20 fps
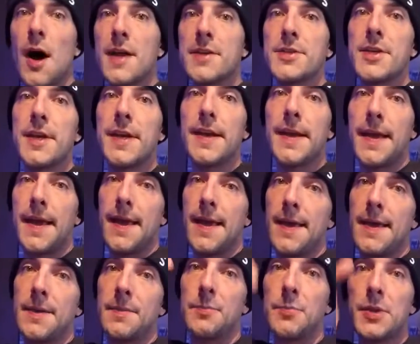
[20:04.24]
for watching,
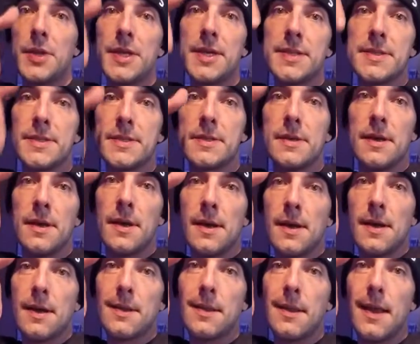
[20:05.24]
and please
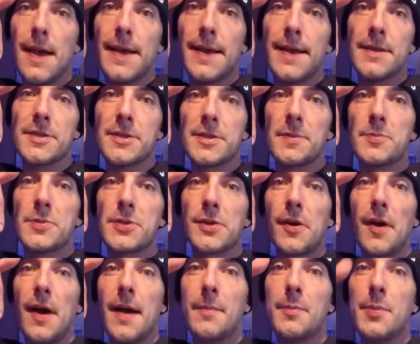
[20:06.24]
like and
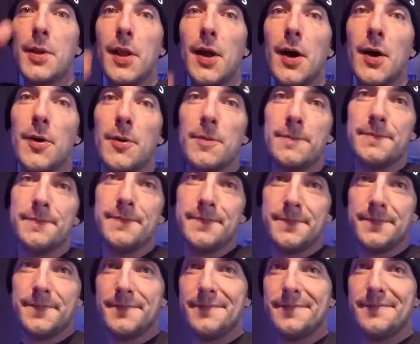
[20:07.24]
subscribe below.
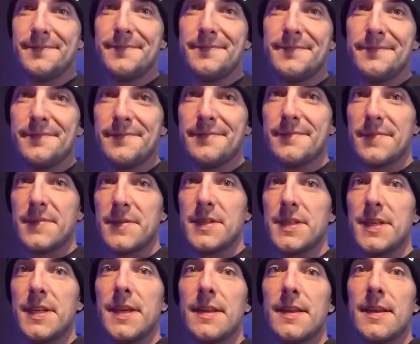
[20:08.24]

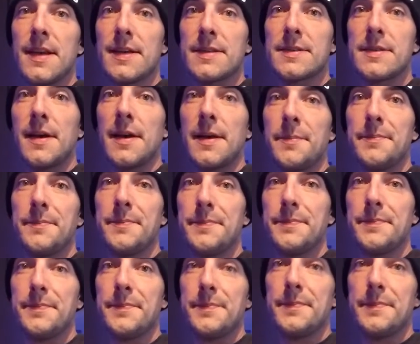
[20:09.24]
See you the next time.
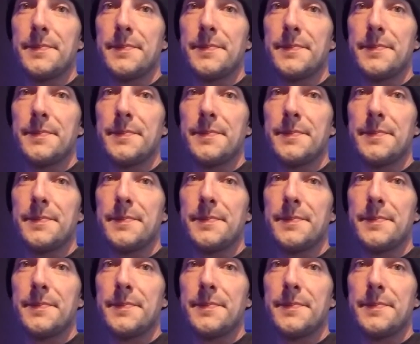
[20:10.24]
